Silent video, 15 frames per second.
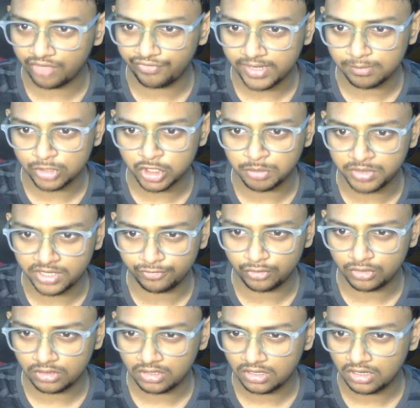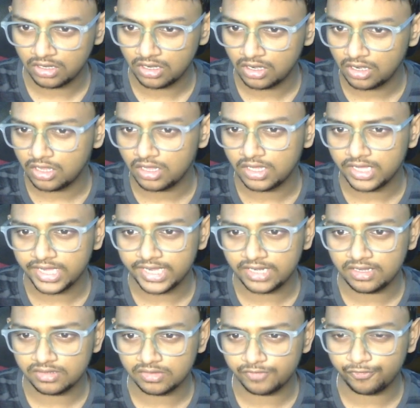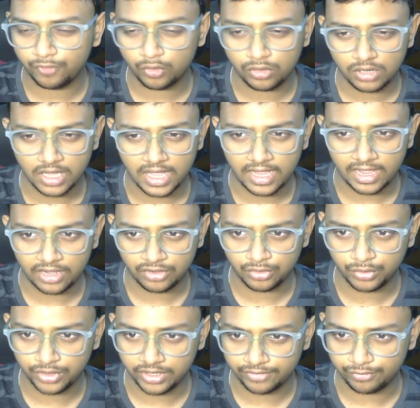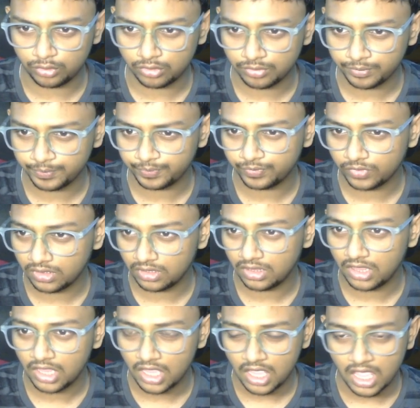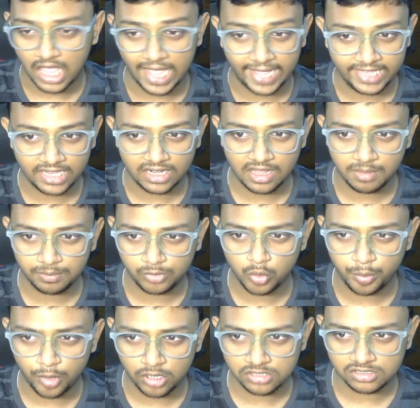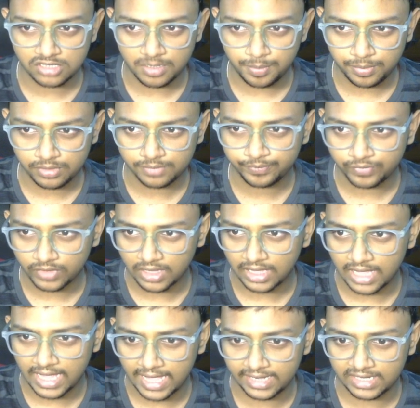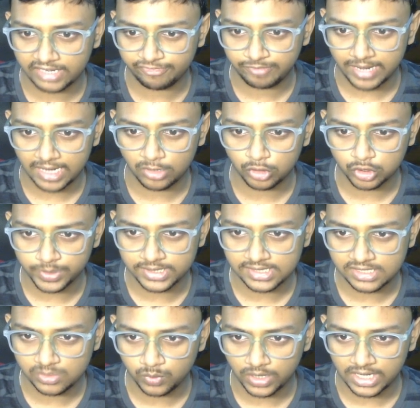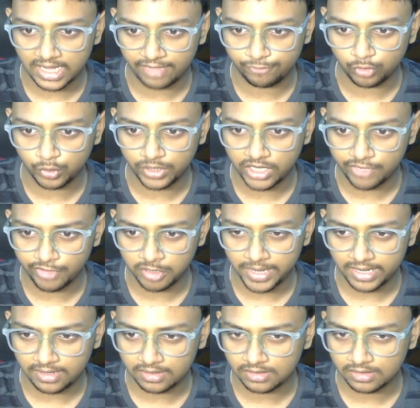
bishop d4, ed4 and rook d4. Here I am 2 pawns up, and if black goes queen c1, I have rook d1 back.